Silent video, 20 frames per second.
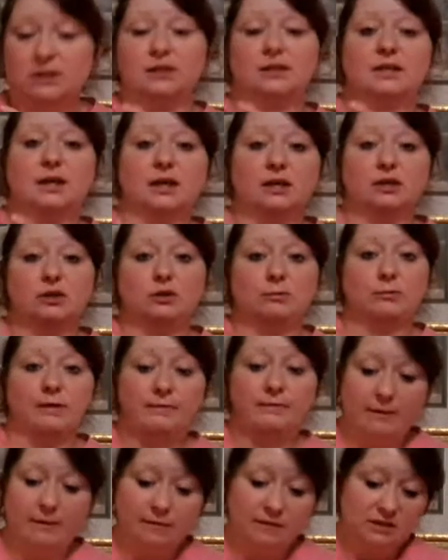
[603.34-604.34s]
Things I Could Do. My
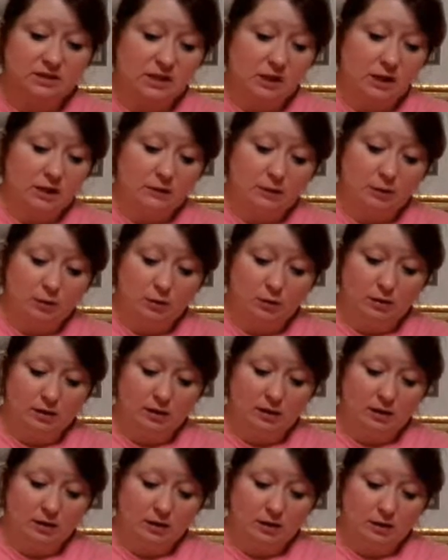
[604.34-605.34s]
favorite song on the
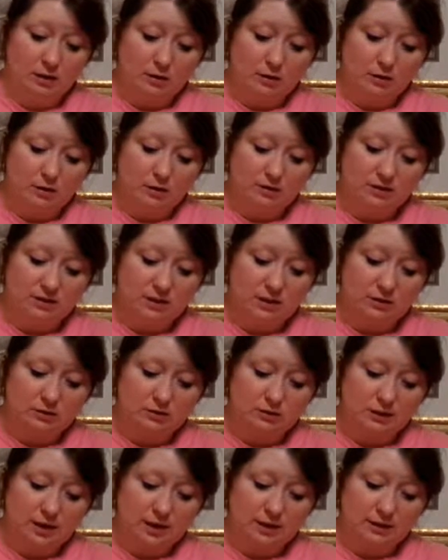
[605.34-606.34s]
whole, whole
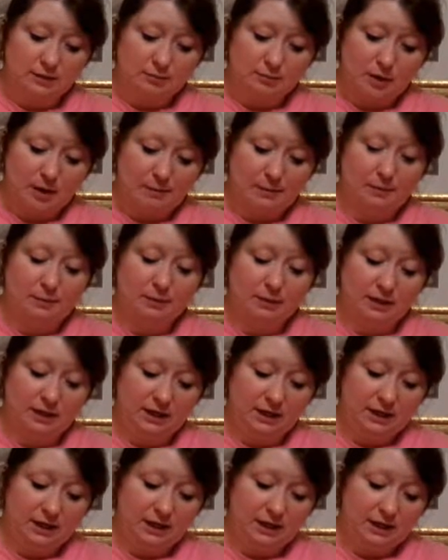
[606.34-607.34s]
soundtrack is
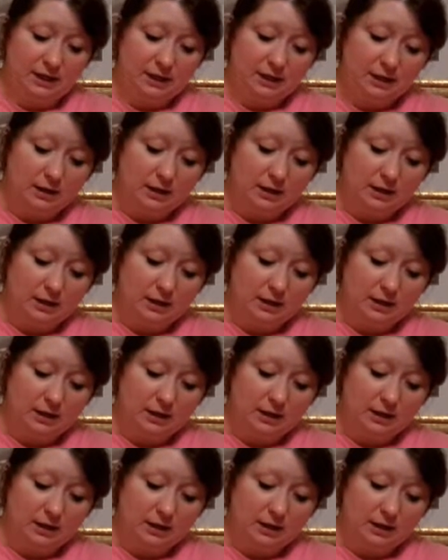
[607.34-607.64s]
probably